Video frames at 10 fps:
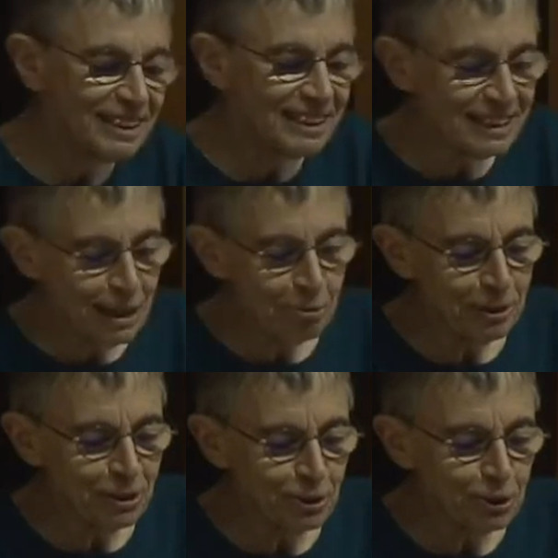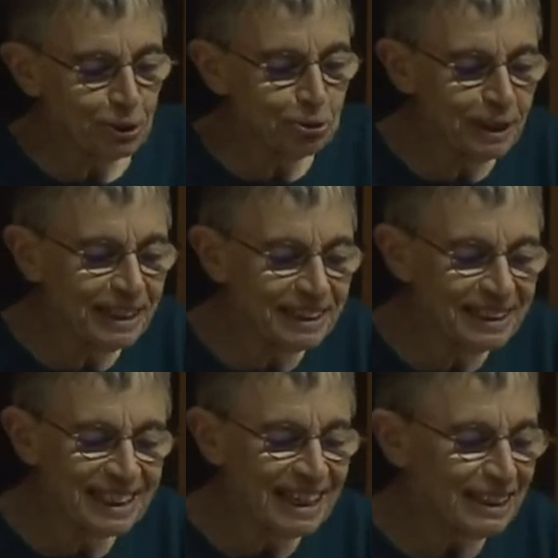in sequins or
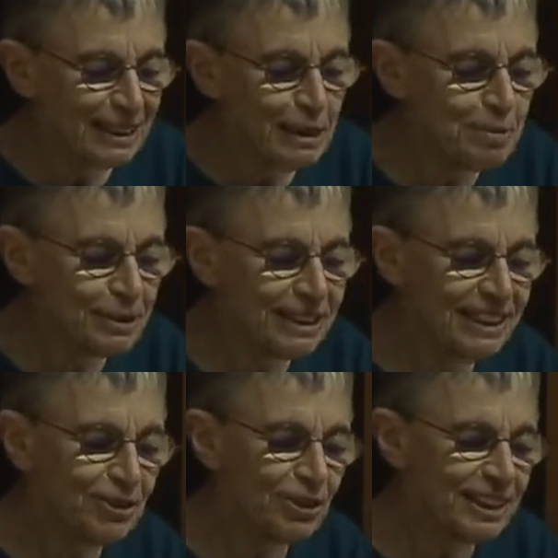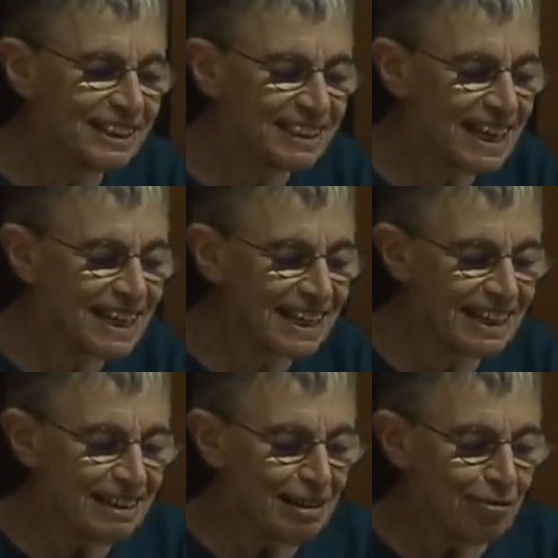tweeds, libertine or ascetic,
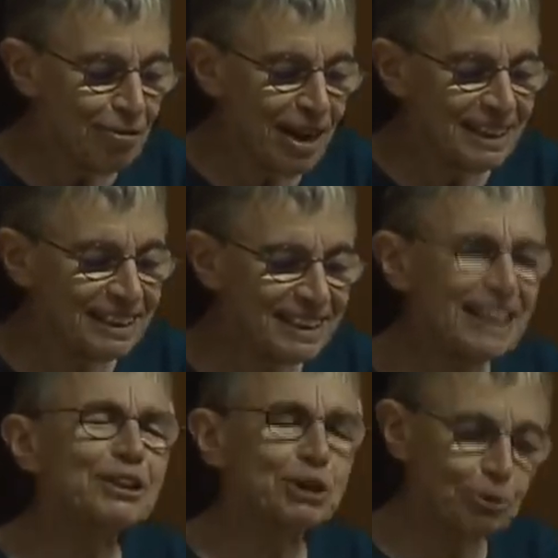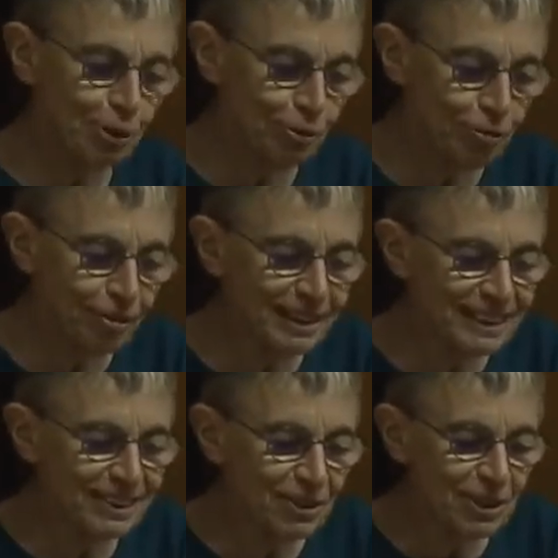find a sensual
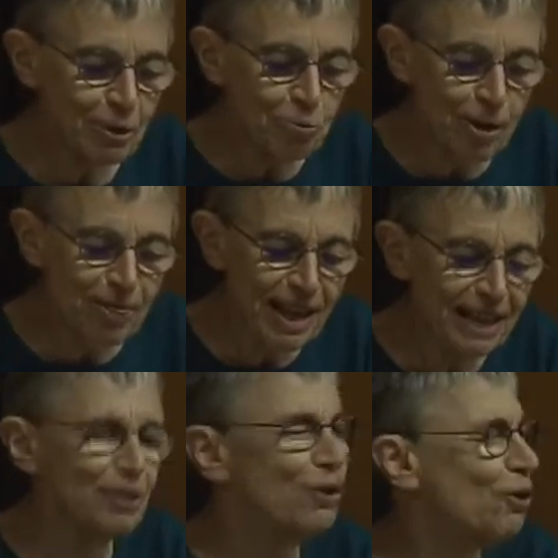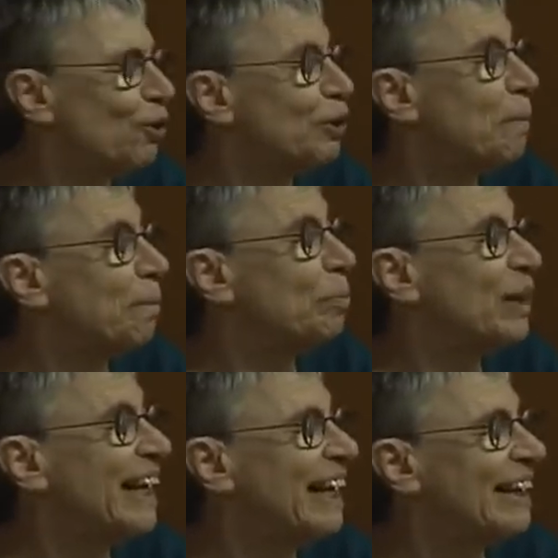frisson in what they'd call
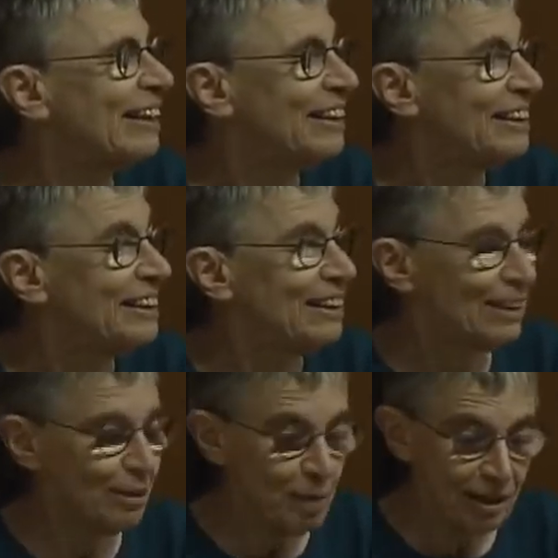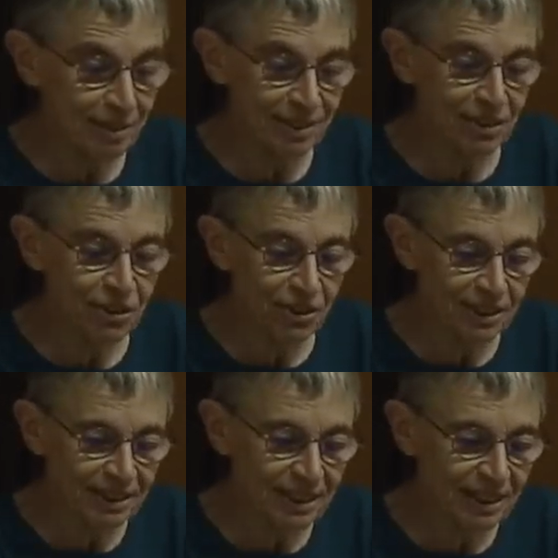bling about the dark
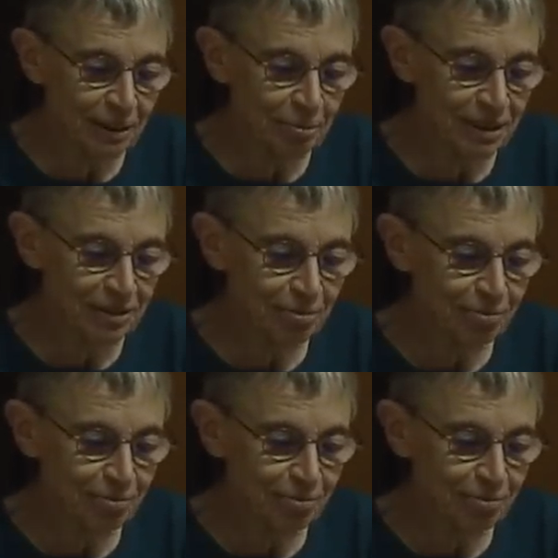times.